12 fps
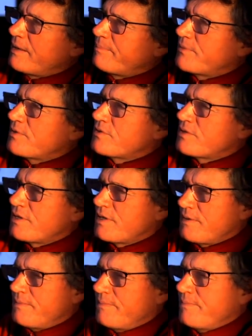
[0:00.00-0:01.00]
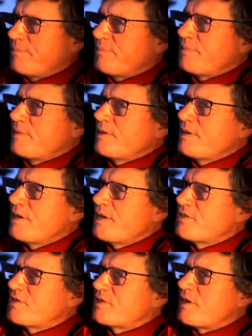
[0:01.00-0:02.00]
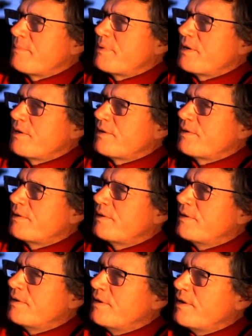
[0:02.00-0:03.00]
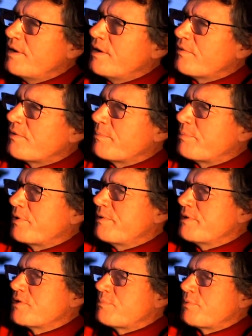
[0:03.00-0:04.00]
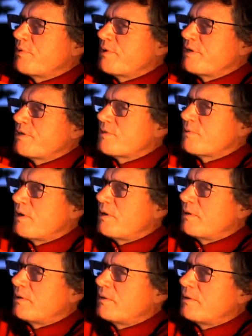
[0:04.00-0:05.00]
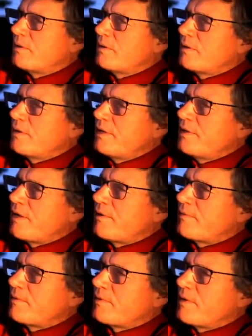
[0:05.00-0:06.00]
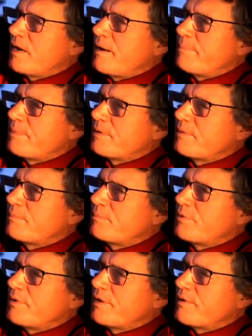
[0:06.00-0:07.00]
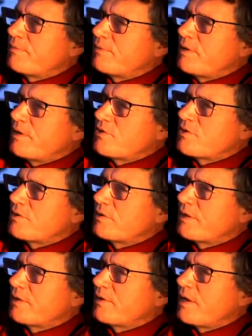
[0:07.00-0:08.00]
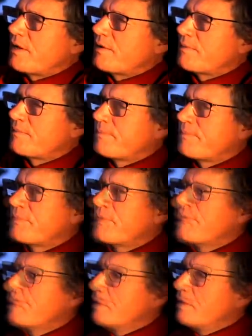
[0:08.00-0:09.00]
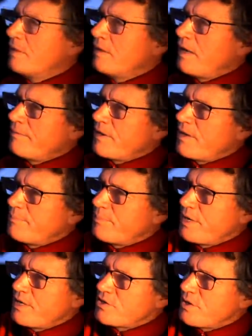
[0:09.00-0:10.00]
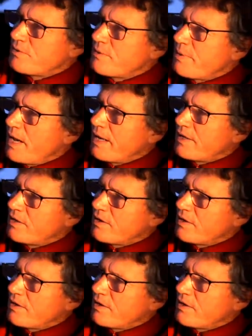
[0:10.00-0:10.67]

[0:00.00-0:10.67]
up. There's the a stub here from previous pruning, so I'll clean that up, pruning it flush like that. I've got a branch out the back